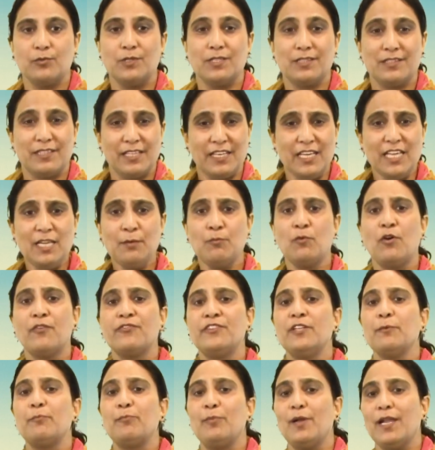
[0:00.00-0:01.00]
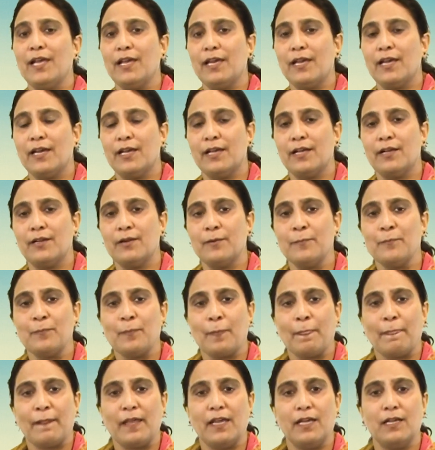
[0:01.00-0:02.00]
The theme of the play here
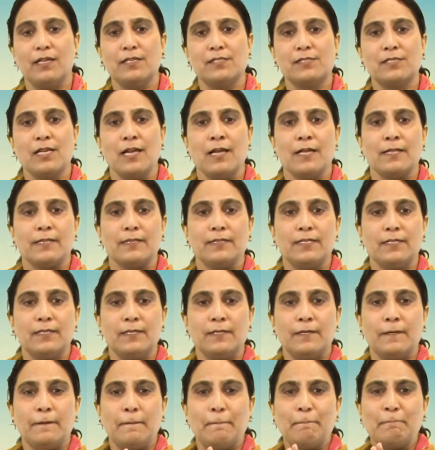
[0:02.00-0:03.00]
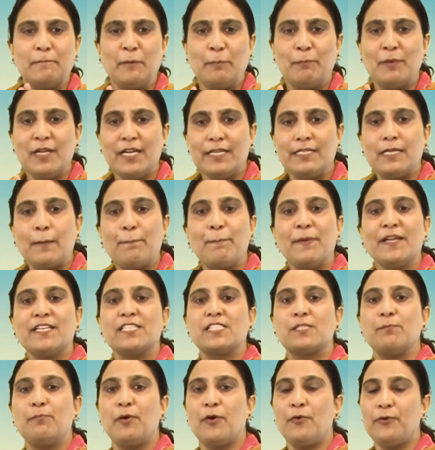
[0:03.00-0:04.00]
is the play
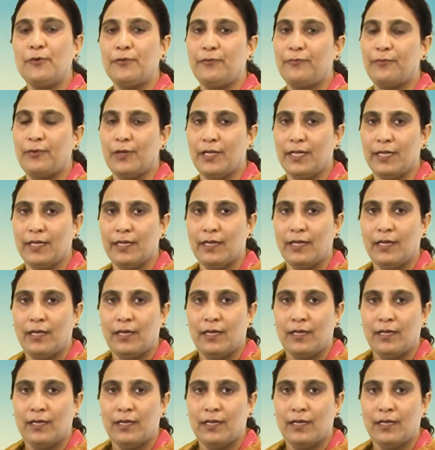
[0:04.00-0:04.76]
depicts beautifully